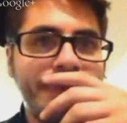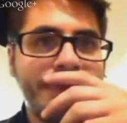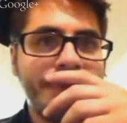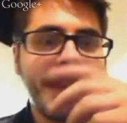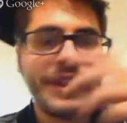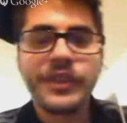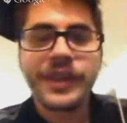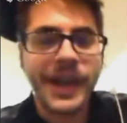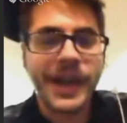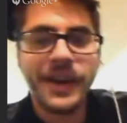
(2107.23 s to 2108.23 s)
Kitchener
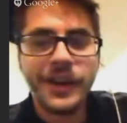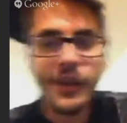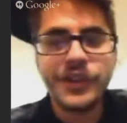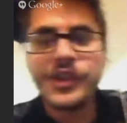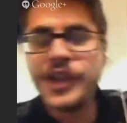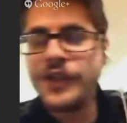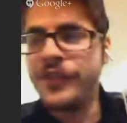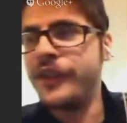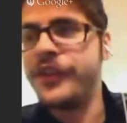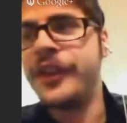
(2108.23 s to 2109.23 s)
kind of underachieved
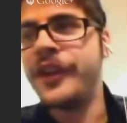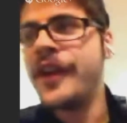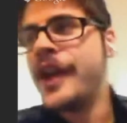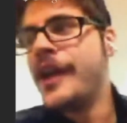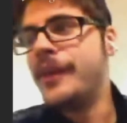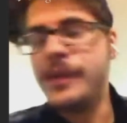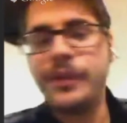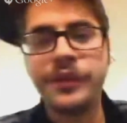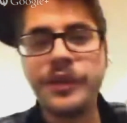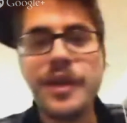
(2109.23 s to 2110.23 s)
this year, but he
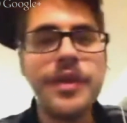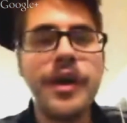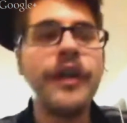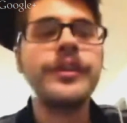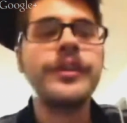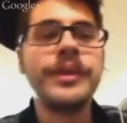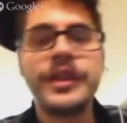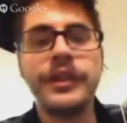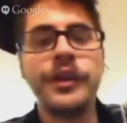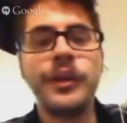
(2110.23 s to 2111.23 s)
was arguably
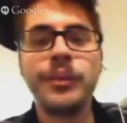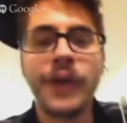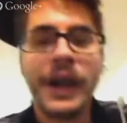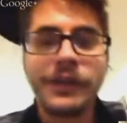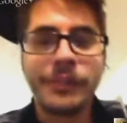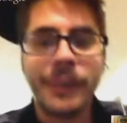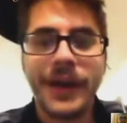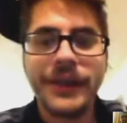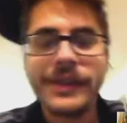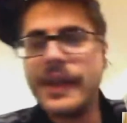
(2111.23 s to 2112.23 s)
the lone bright spot.
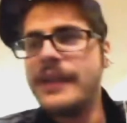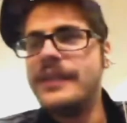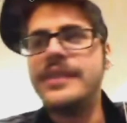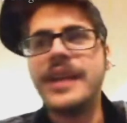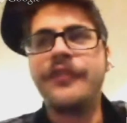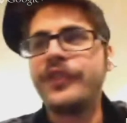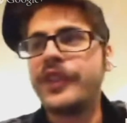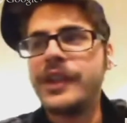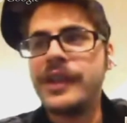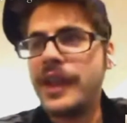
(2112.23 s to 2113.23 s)

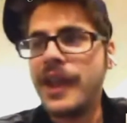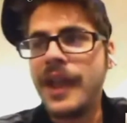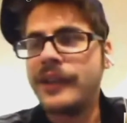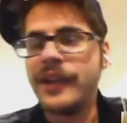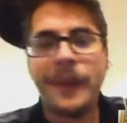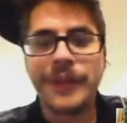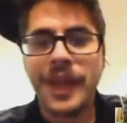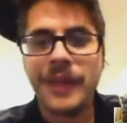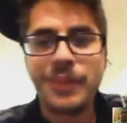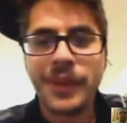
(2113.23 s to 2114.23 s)
Definitely a top
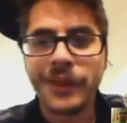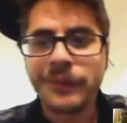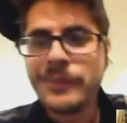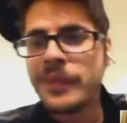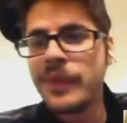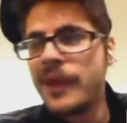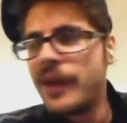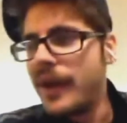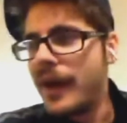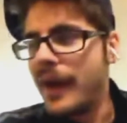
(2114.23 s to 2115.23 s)
10 pick.
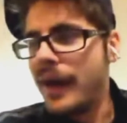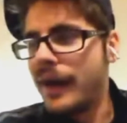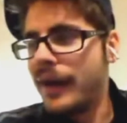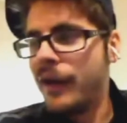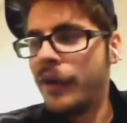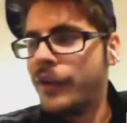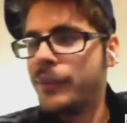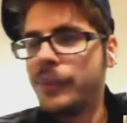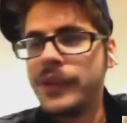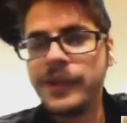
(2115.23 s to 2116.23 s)

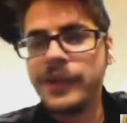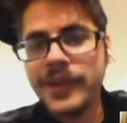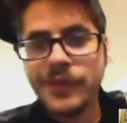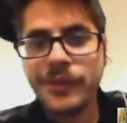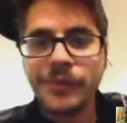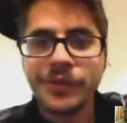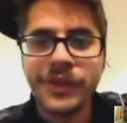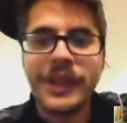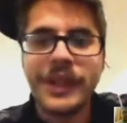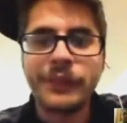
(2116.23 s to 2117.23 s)
Arguably could even
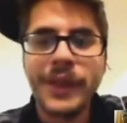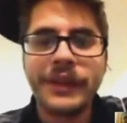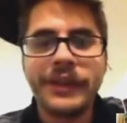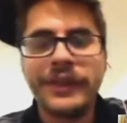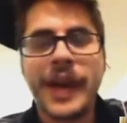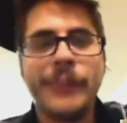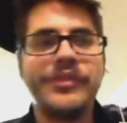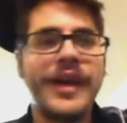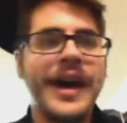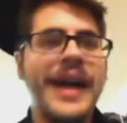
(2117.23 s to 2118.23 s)
sneak his way into the top
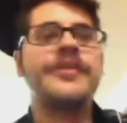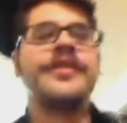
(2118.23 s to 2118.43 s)
5.